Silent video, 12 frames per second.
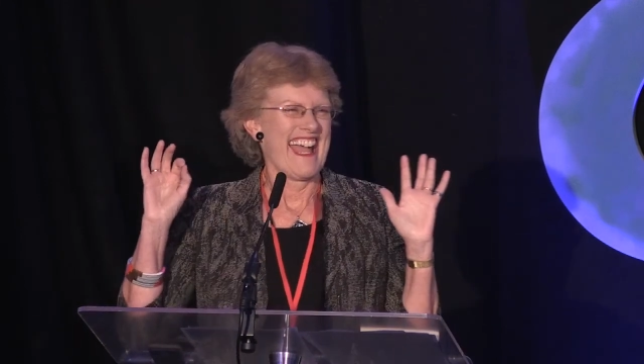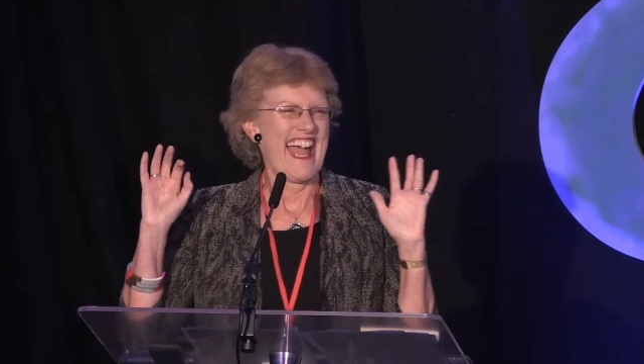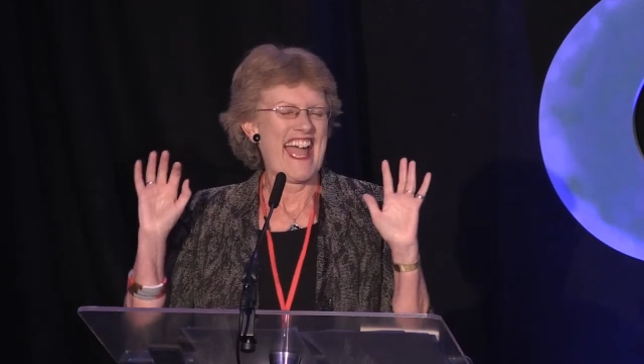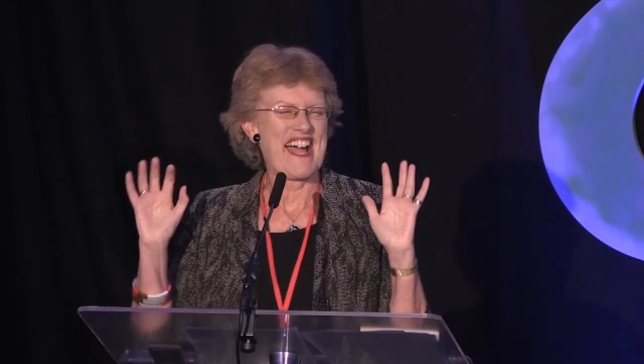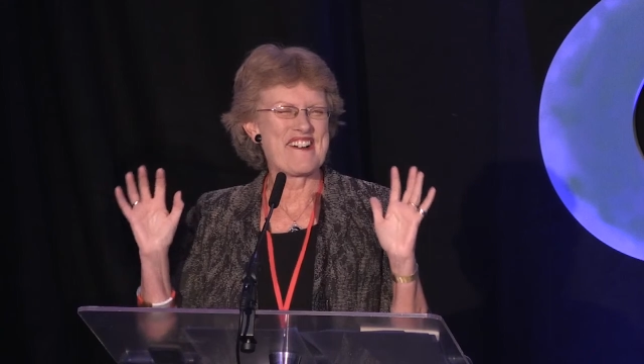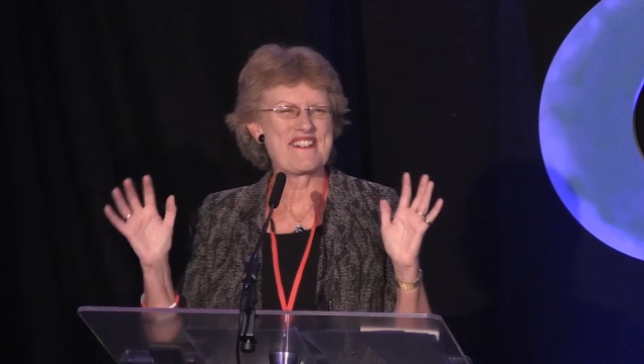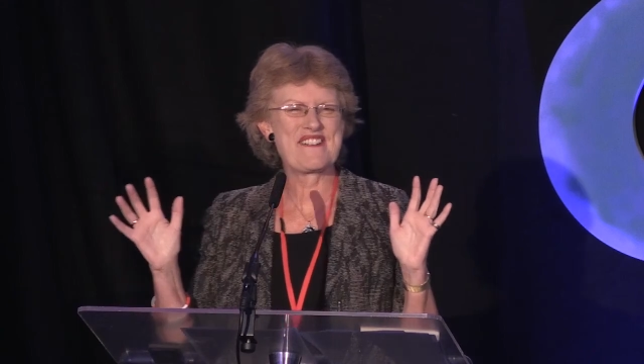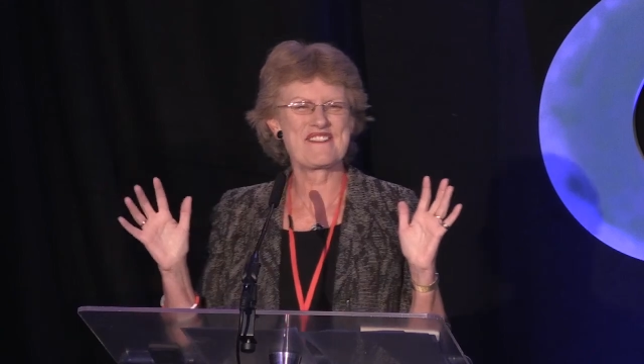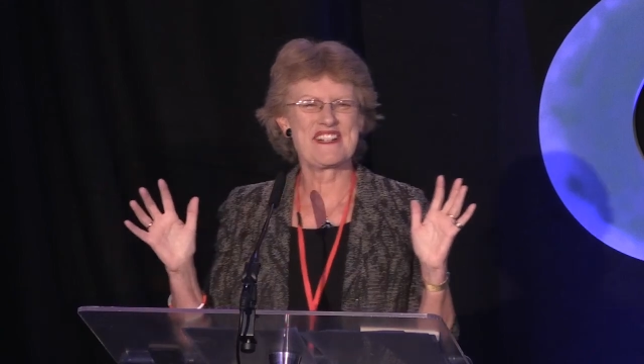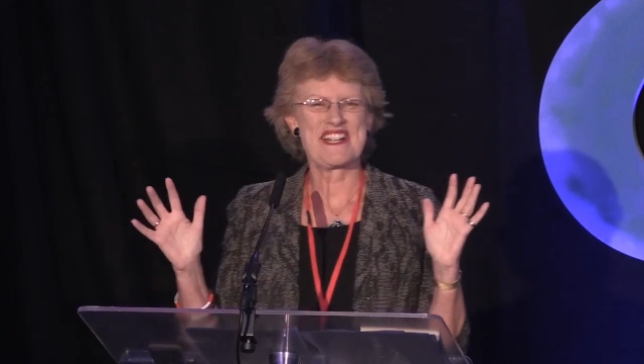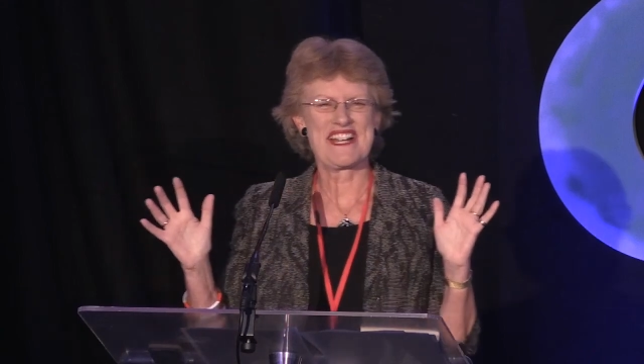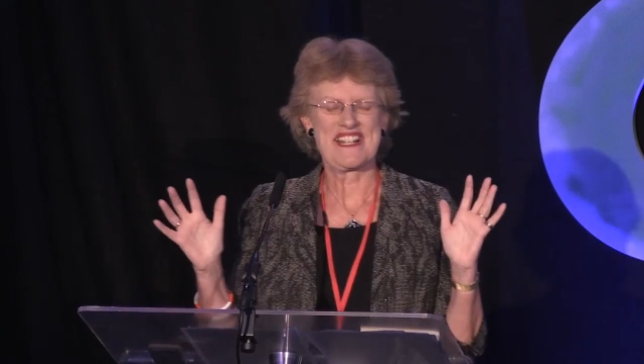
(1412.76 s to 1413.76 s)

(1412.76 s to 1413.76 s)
However